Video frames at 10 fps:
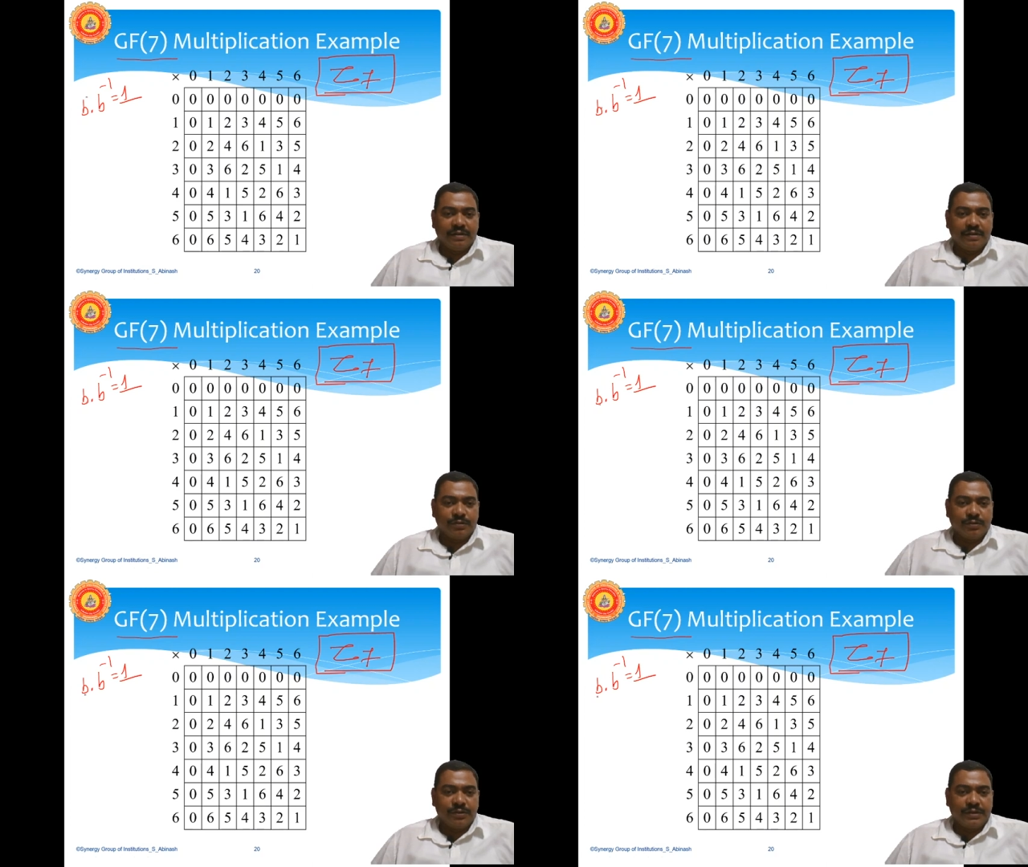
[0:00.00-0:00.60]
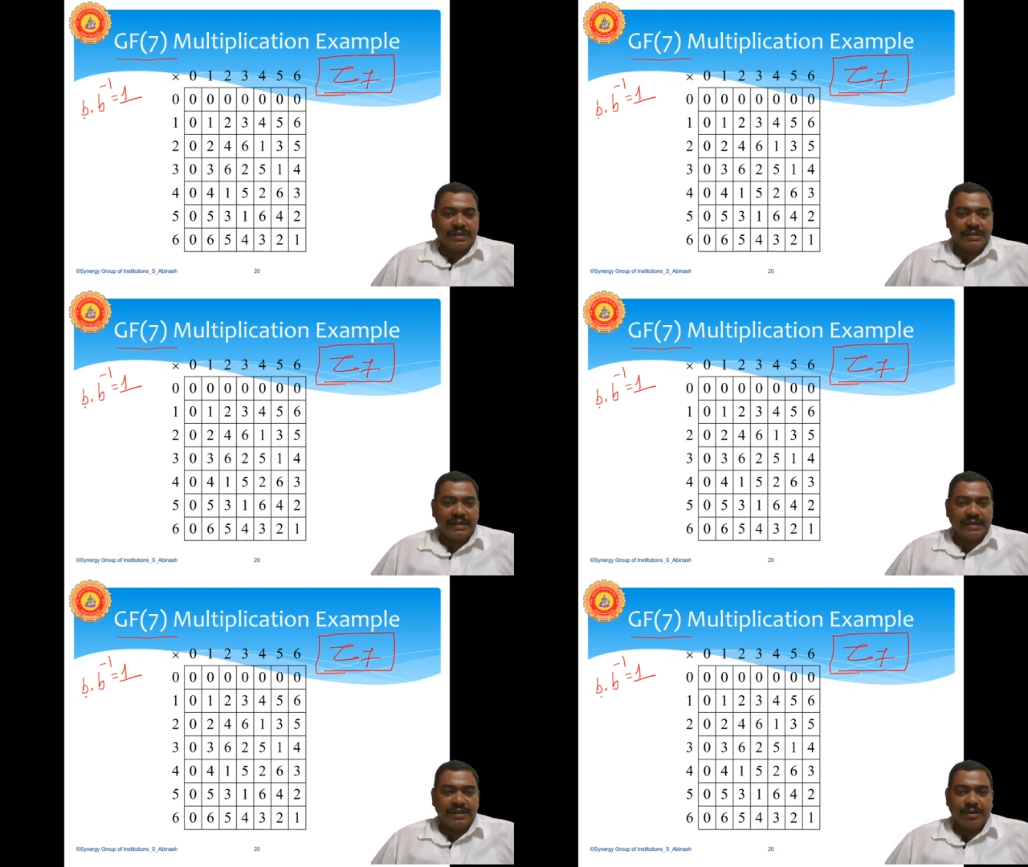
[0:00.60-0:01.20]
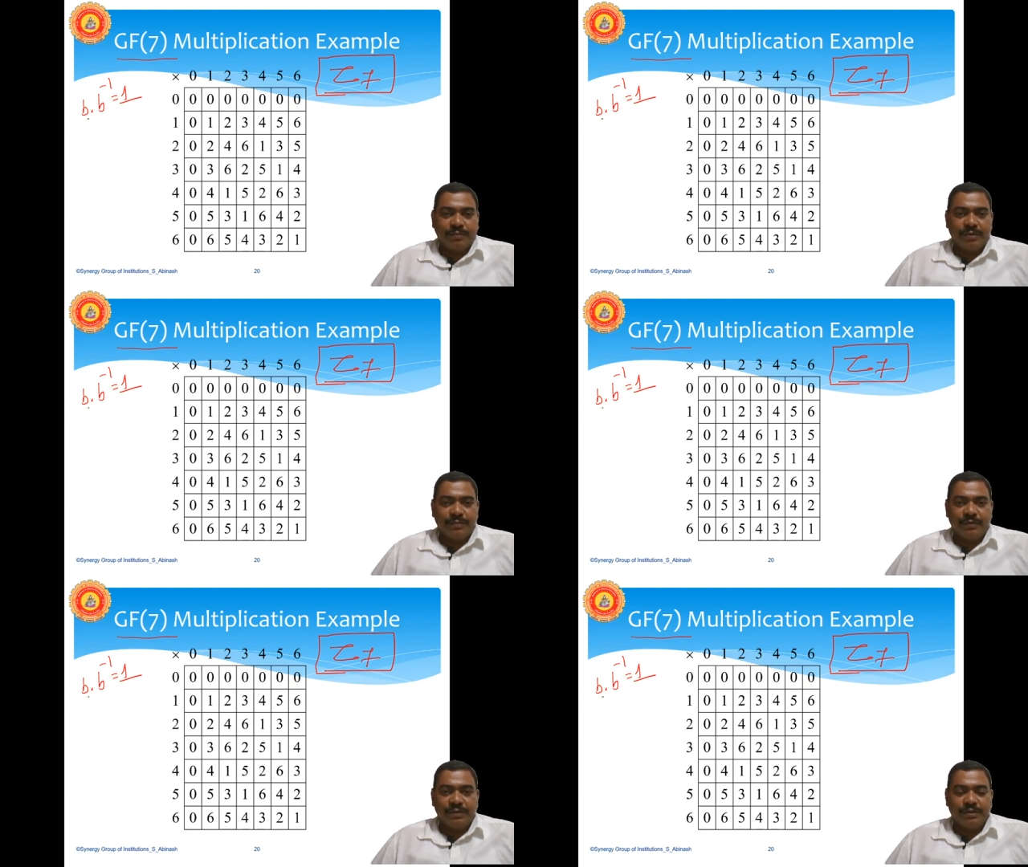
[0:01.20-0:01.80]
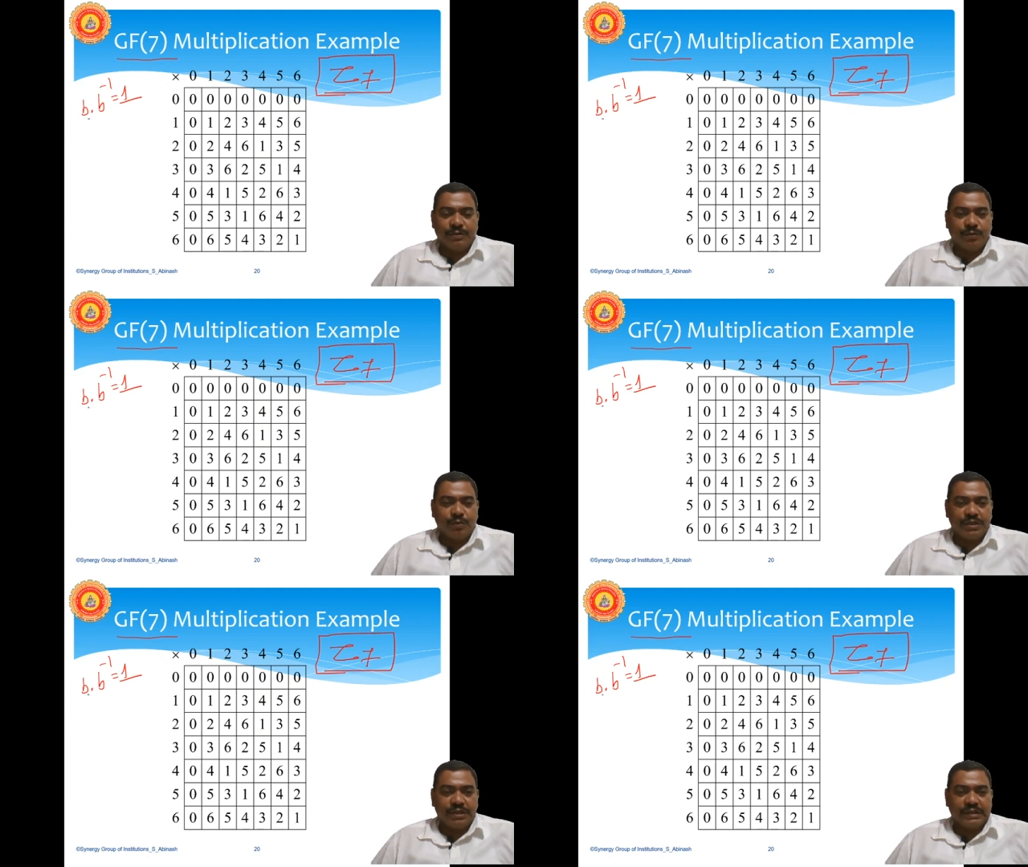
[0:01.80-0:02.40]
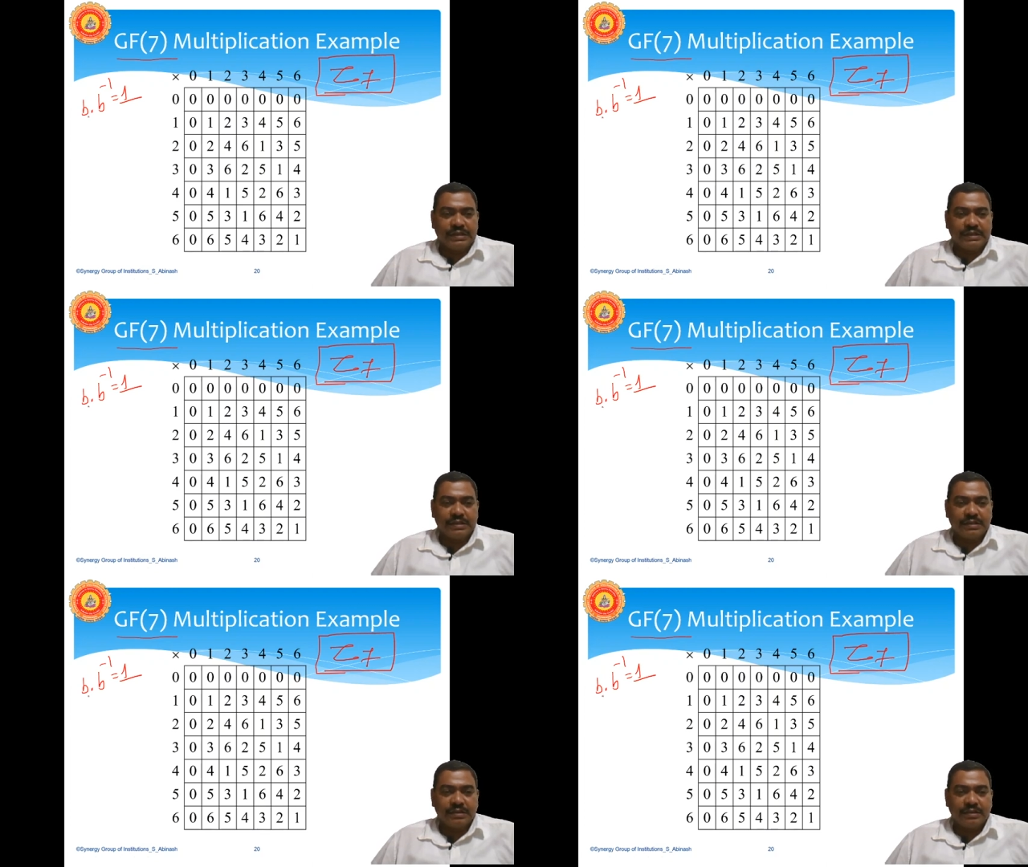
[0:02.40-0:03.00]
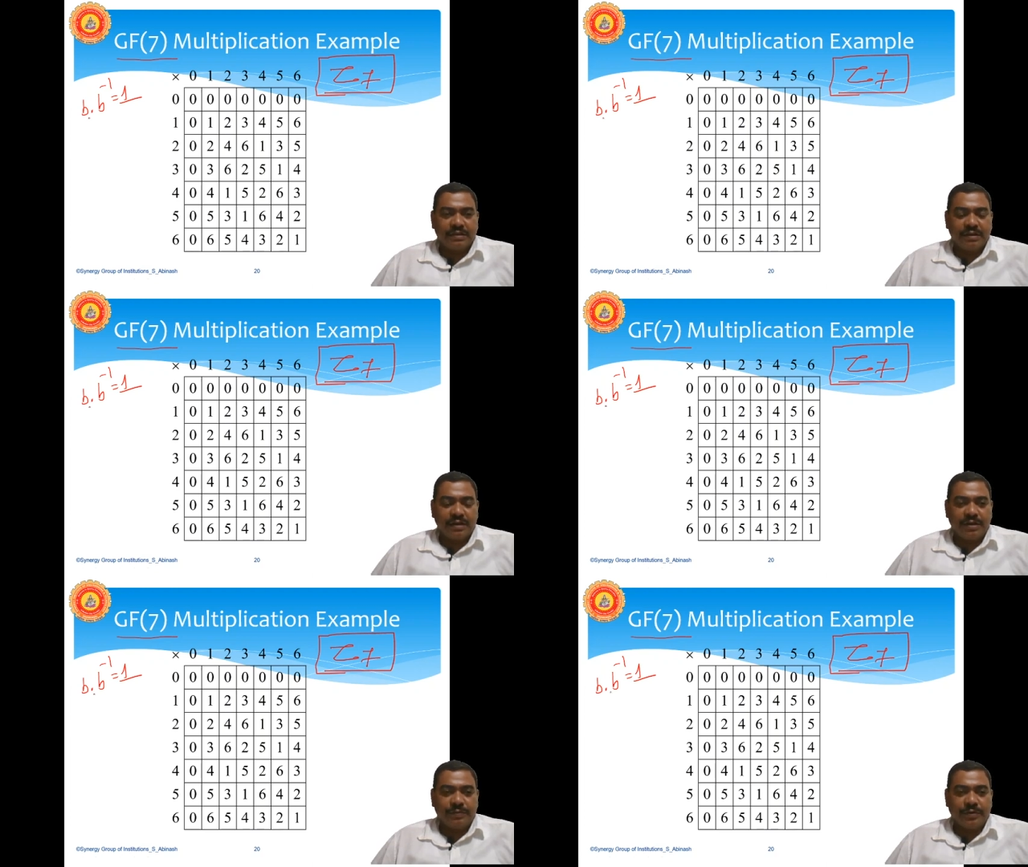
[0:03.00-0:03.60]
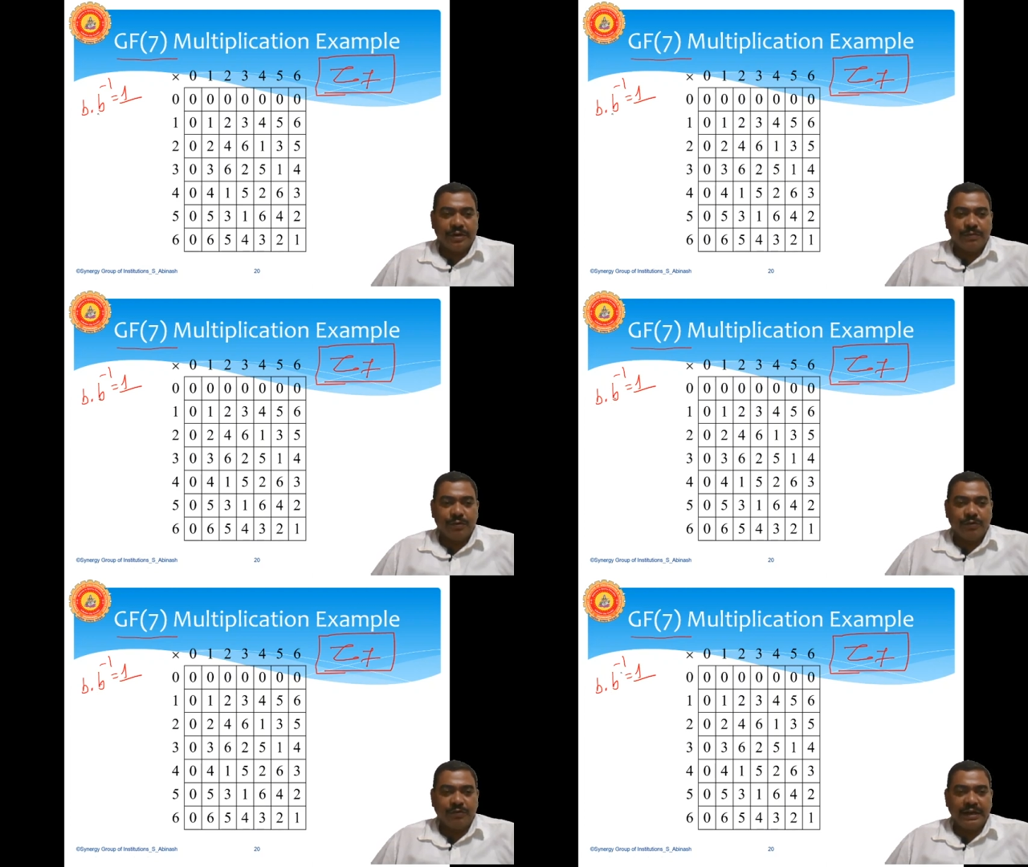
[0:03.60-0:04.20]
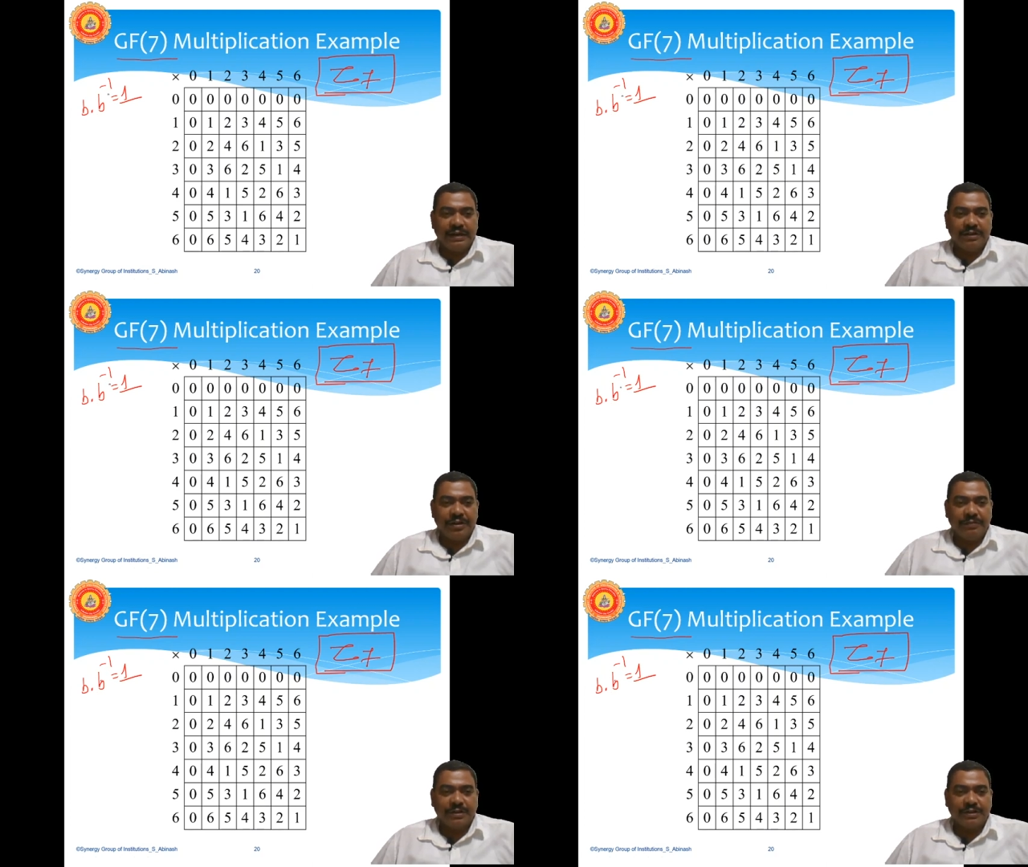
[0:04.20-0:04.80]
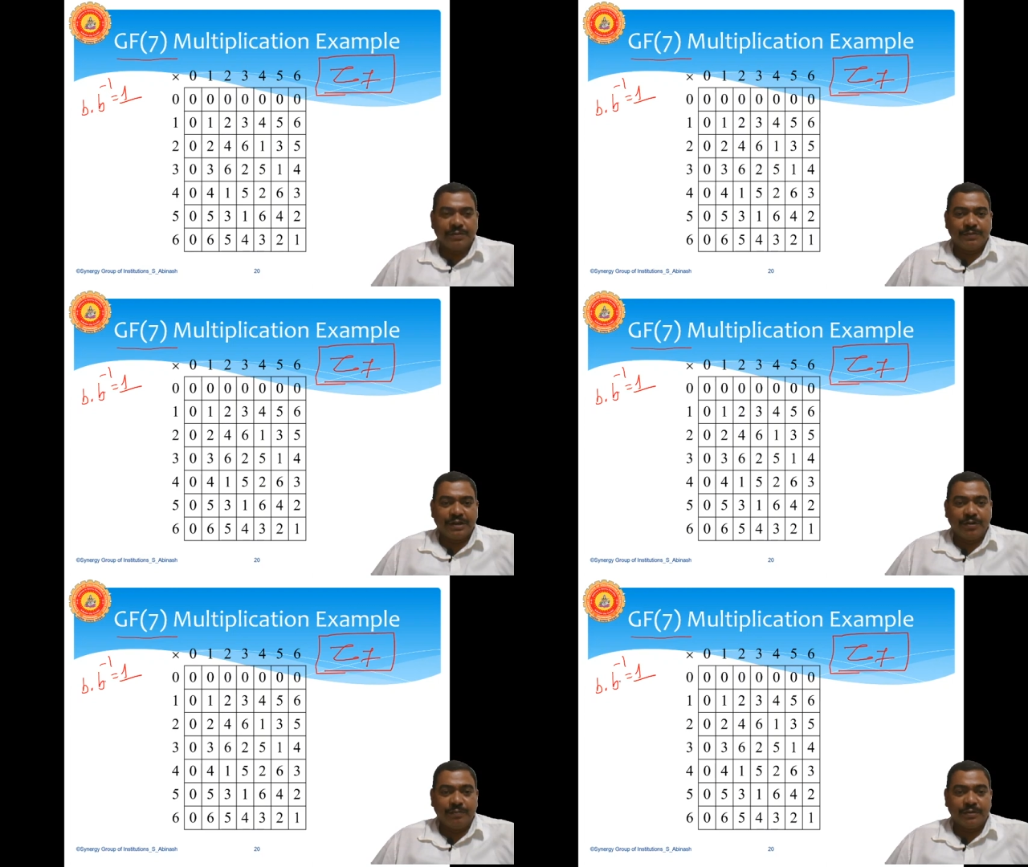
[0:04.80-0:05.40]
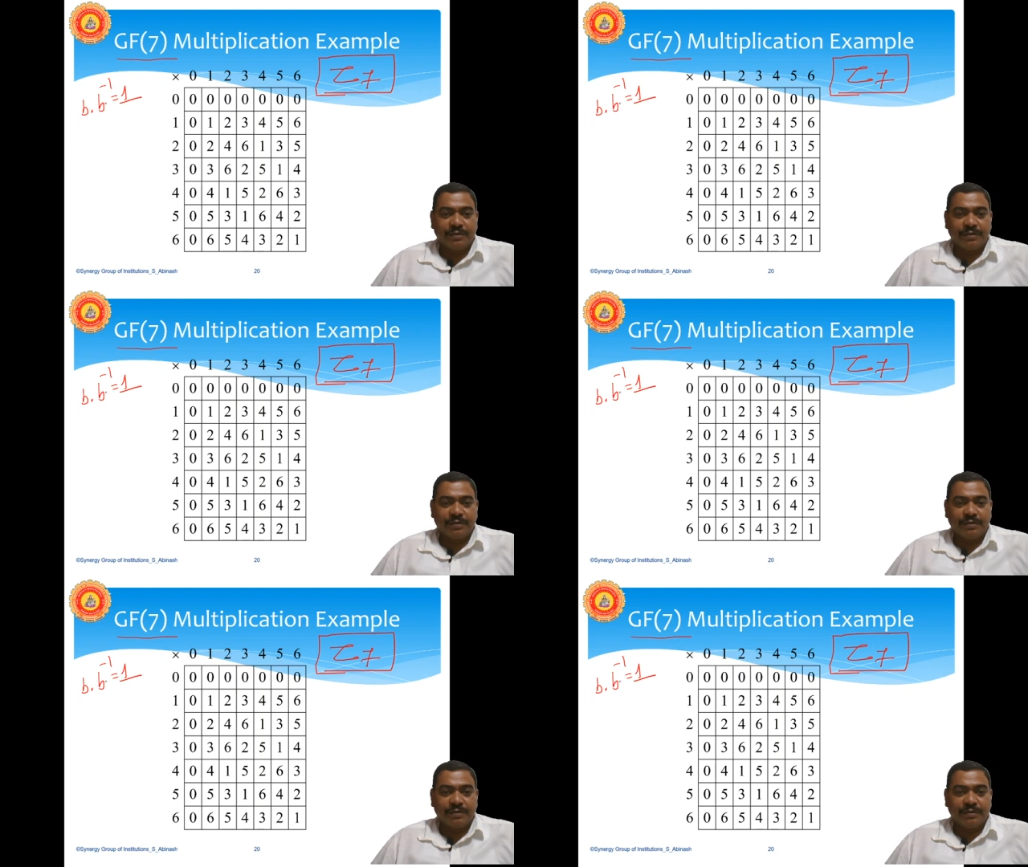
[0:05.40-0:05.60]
So we can select a number between 0 to 6, and if we are able to find the inverse of that number,